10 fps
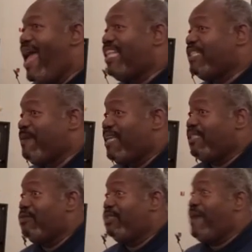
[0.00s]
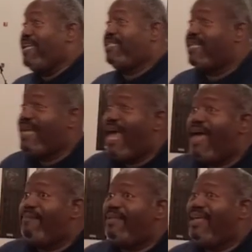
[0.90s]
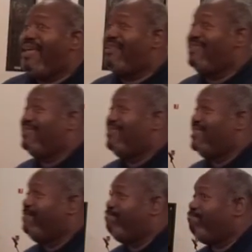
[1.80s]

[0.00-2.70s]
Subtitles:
Antipas was basically, I